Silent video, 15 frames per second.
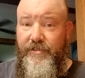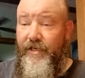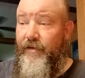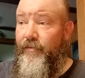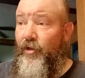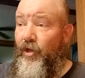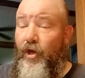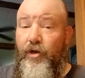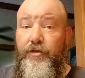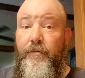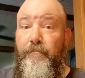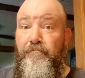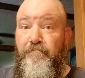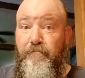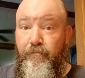It looked
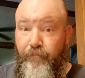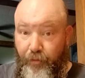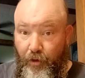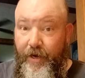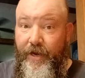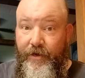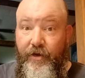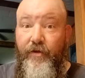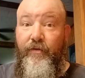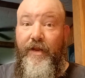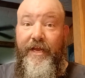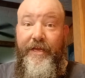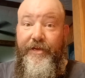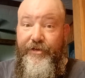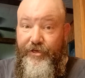brand new,
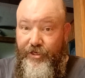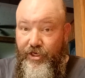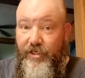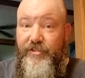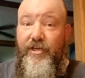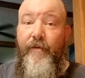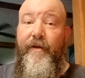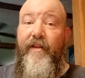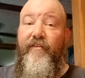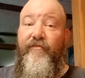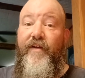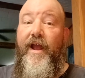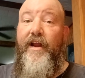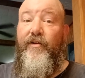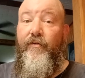like it just come out of the
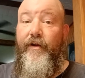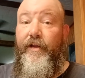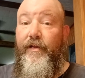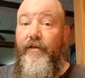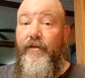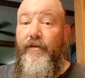factory